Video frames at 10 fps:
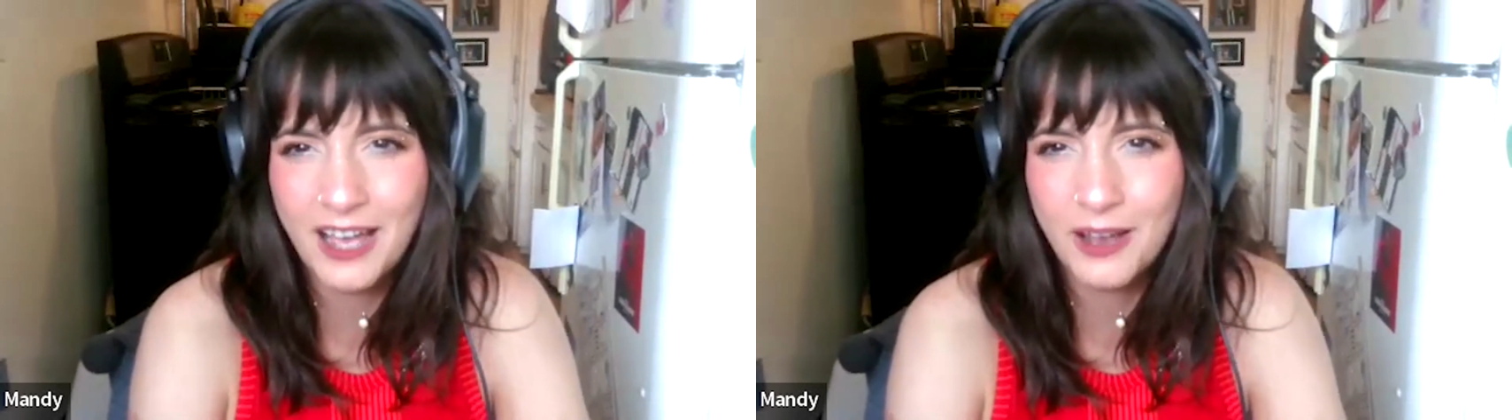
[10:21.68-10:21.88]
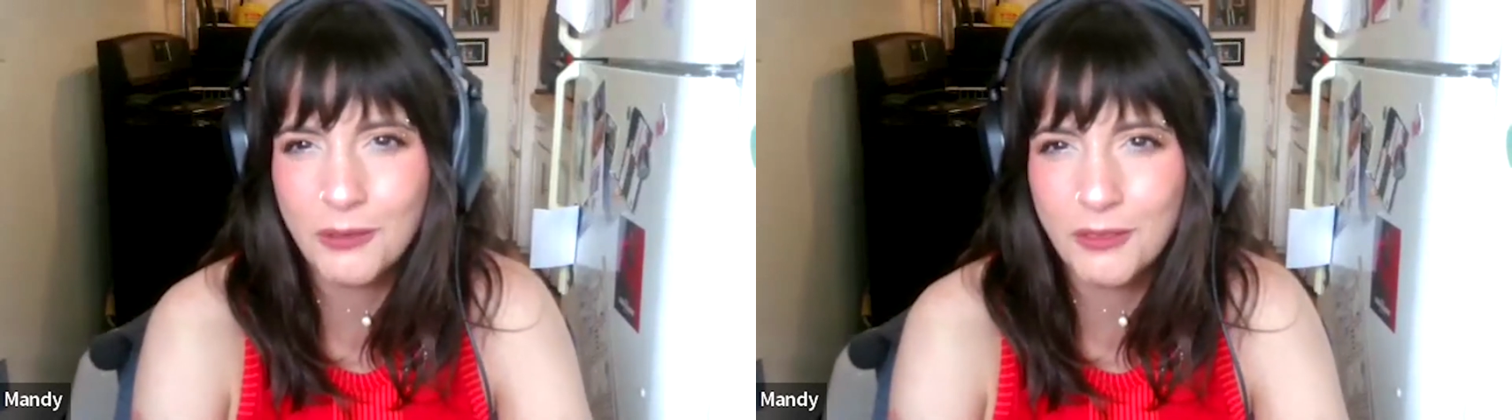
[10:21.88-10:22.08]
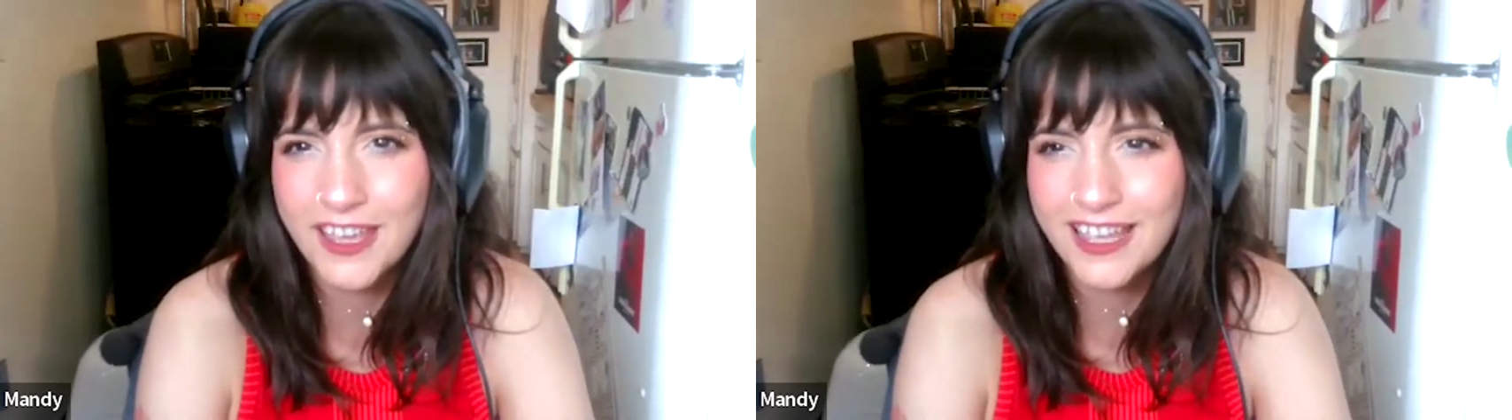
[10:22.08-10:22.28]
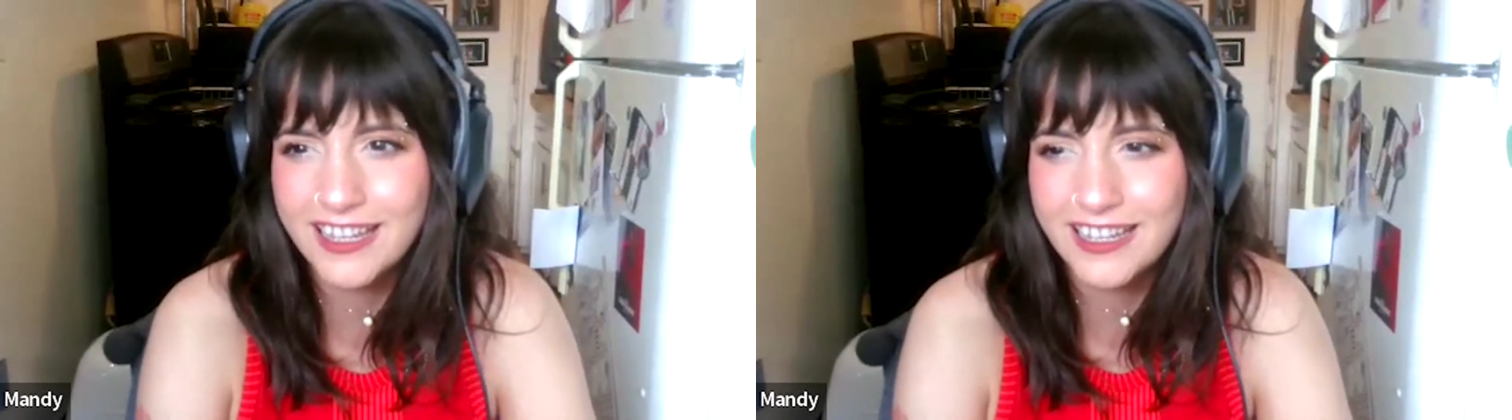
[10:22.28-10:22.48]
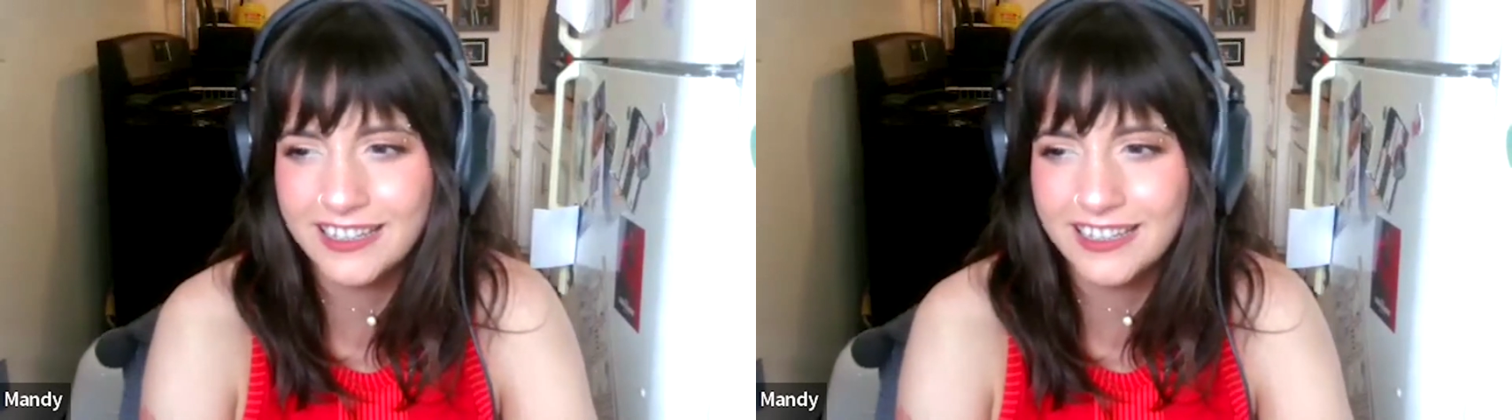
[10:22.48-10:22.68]

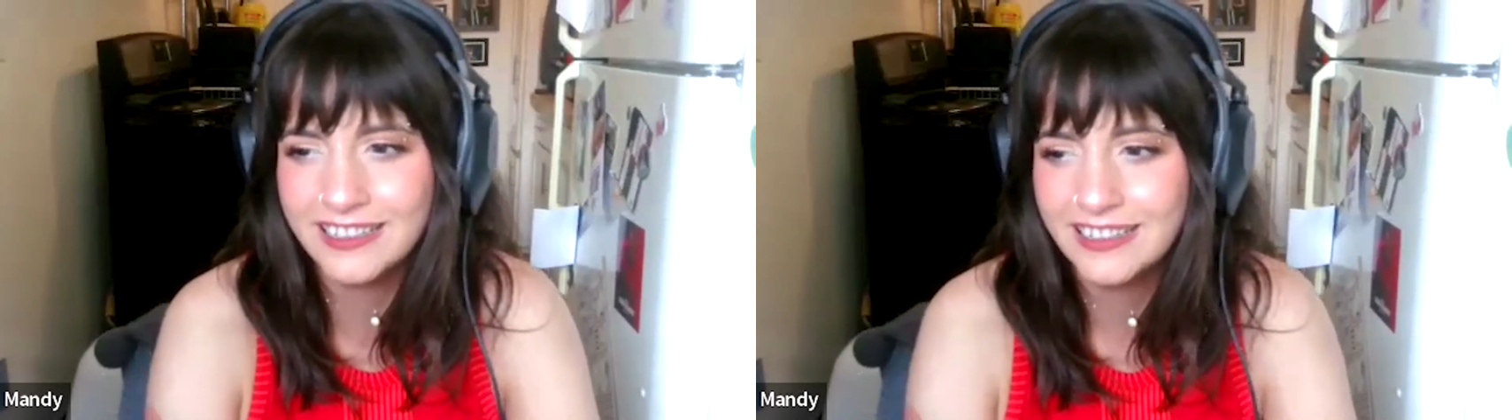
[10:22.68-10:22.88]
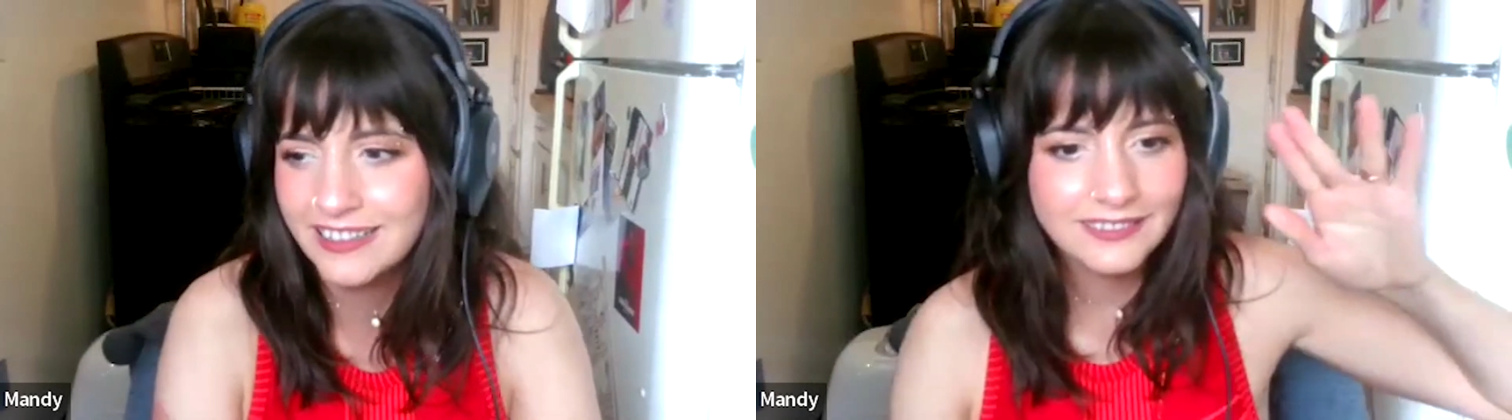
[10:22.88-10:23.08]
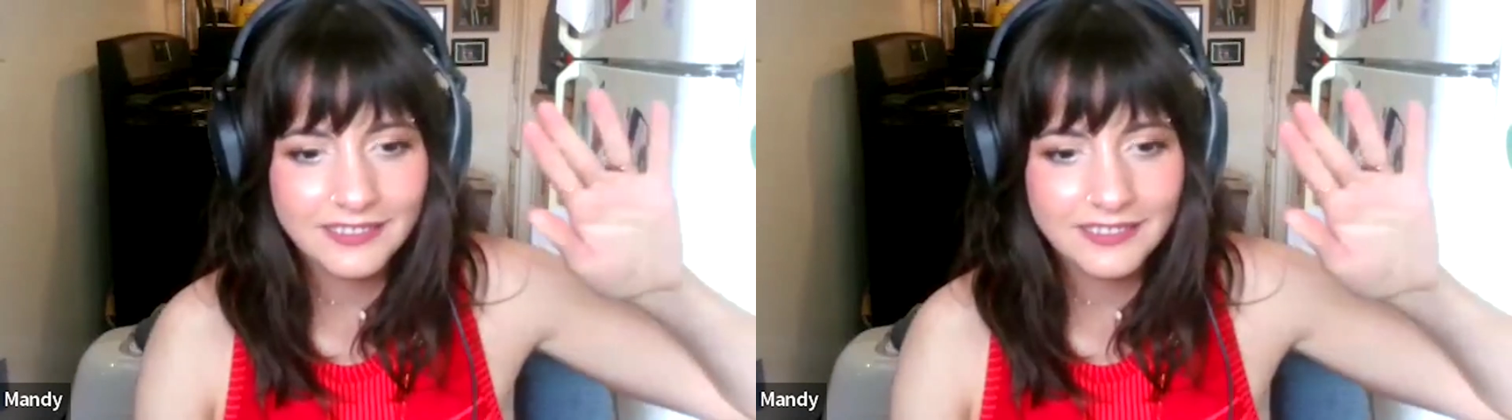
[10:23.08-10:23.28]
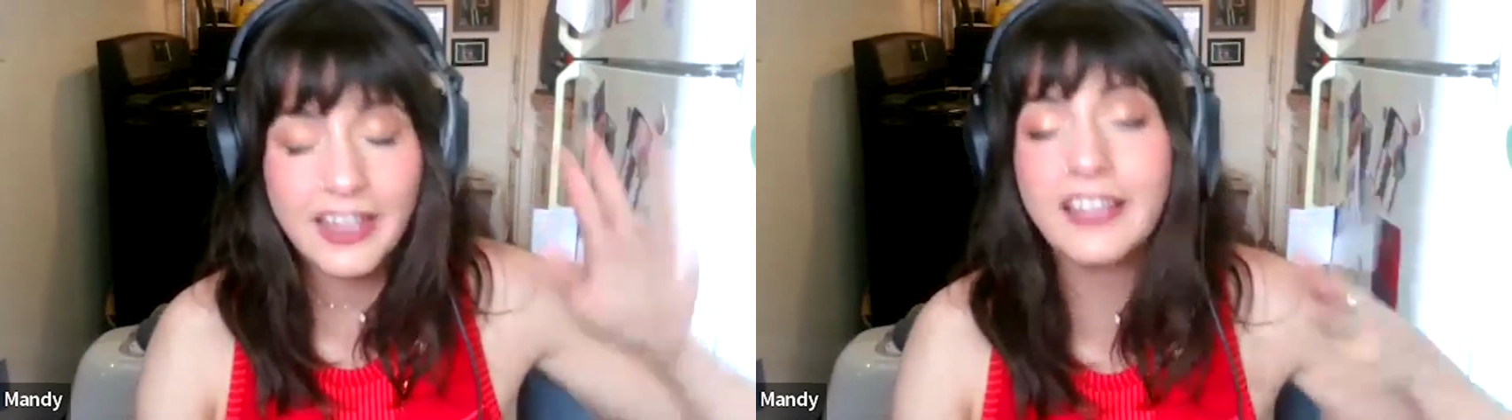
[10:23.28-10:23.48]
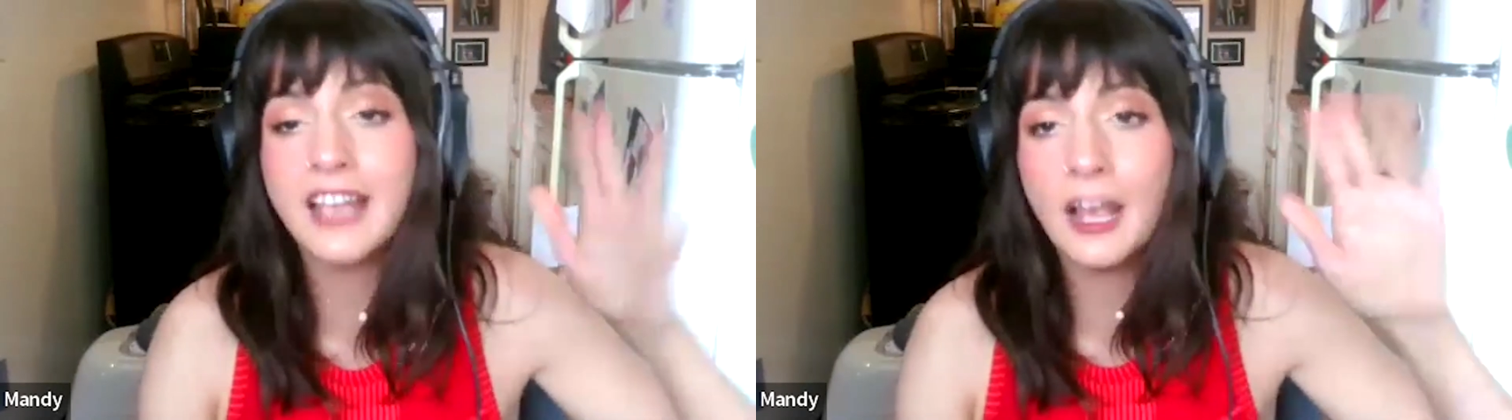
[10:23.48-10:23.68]
like it's